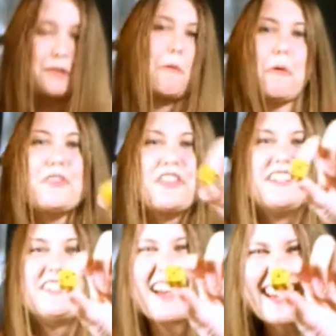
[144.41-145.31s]
how old the
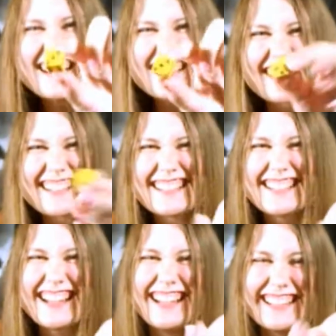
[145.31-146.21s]
dice
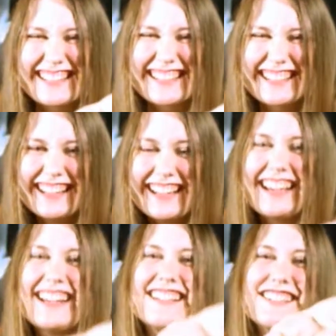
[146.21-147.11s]
is.
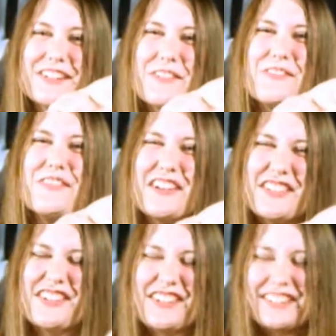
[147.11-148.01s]
It's so
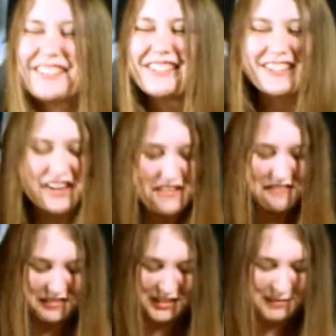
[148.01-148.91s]
withered and
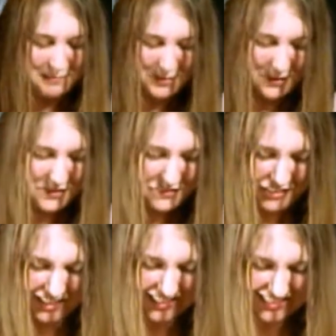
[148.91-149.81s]
loved. It's
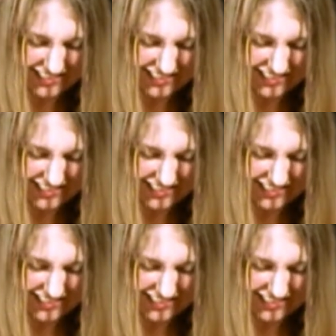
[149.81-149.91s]
perfect.